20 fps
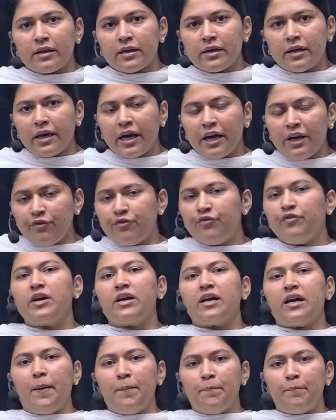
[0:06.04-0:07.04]
if we
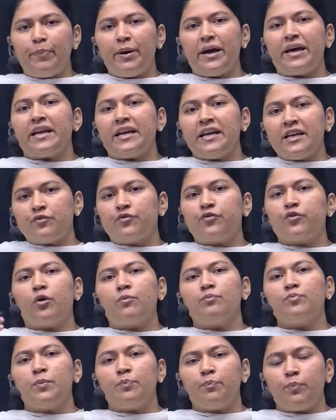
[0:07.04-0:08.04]
compare it from the
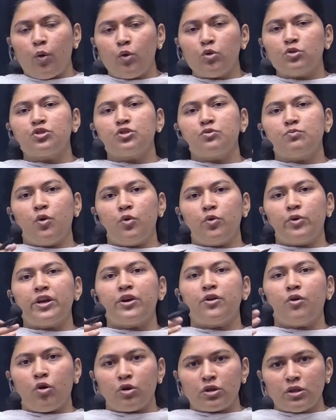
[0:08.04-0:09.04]
post-Mauryan
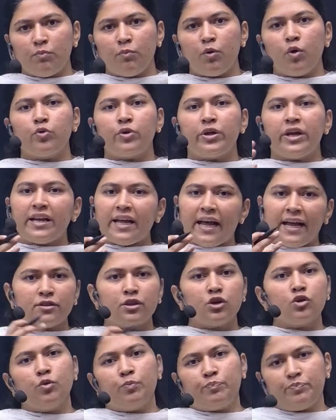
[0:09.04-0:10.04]
or the Mauryan and the
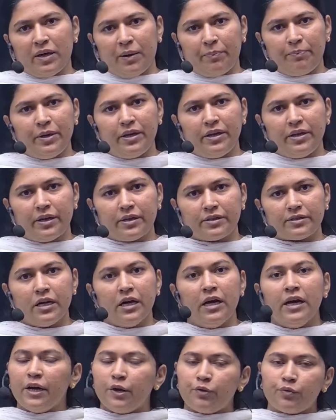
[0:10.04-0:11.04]
Gupta periods.
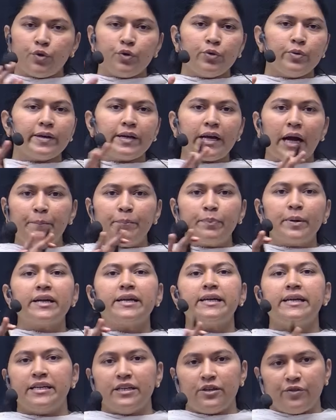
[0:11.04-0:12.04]
It would be completely
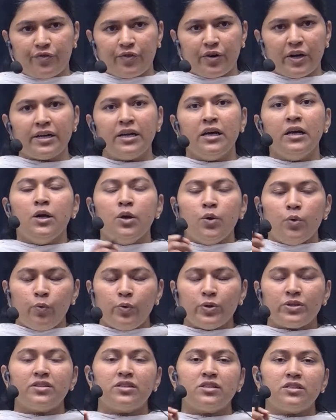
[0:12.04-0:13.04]
different with
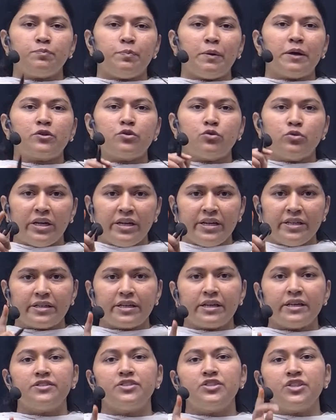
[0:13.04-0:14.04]
respect to the
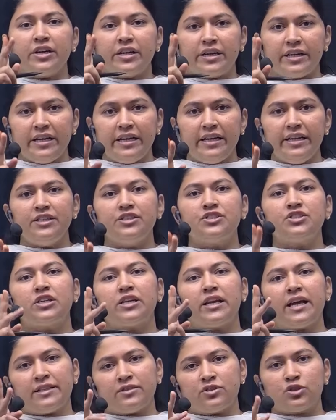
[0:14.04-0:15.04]
literature, religion
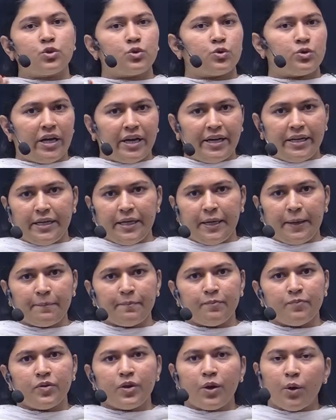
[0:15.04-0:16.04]
and society.
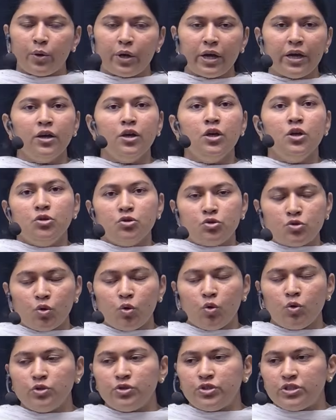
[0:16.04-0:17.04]
Okay, so
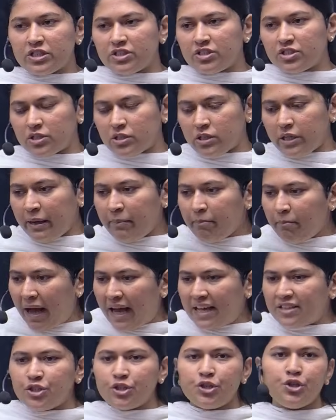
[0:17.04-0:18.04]
just
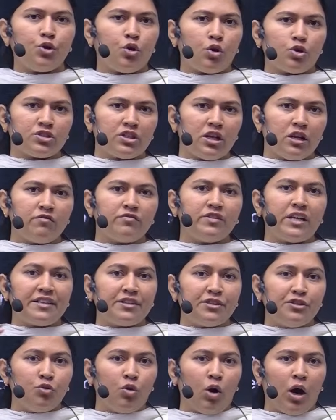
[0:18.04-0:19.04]
imagine yourself that
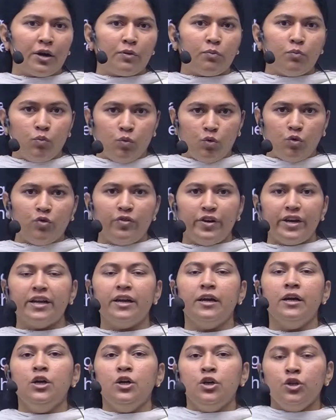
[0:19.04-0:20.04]
you are moving
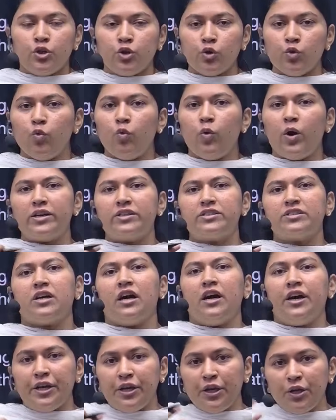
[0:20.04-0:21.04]
towards a
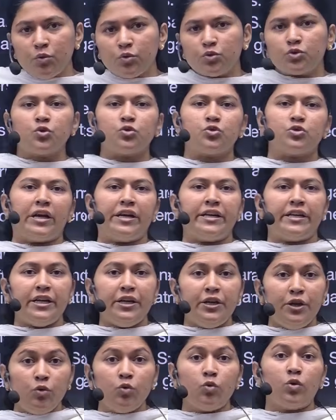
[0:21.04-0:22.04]
new society,
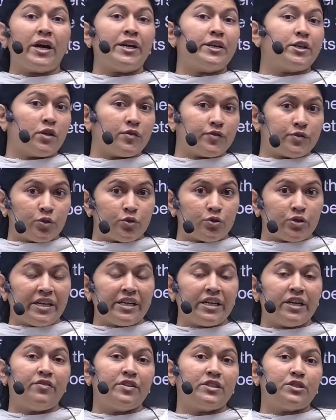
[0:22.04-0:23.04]
new kind of society
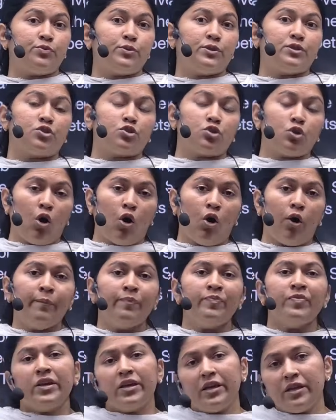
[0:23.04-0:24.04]
which we saw
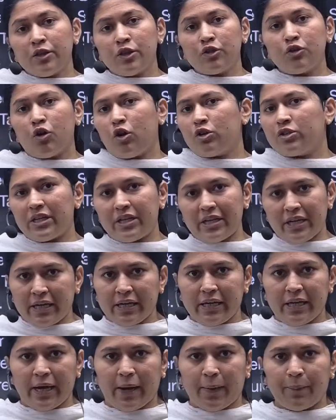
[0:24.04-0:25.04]
in the northern
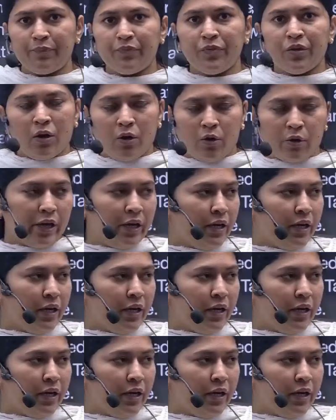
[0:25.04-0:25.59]
India. Okay,